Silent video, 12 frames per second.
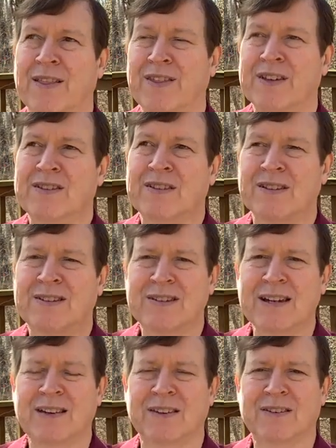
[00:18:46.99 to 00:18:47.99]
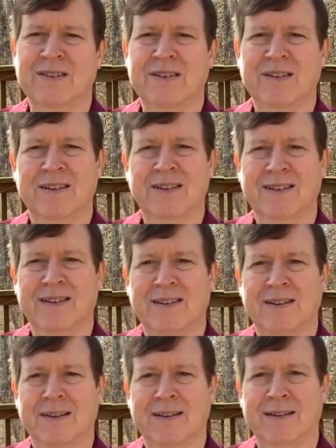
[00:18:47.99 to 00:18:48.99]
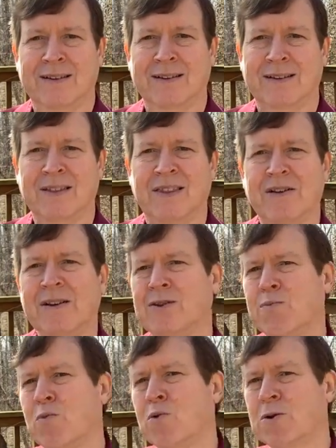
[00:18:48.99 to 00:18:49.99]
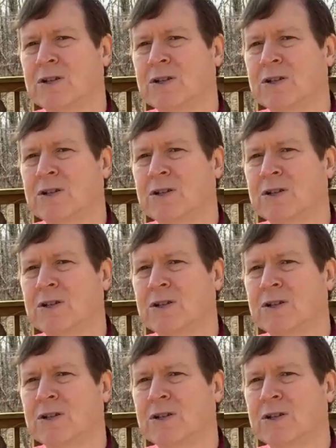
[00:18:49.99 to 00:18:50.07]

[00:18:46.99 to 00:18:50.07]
this sense that there is more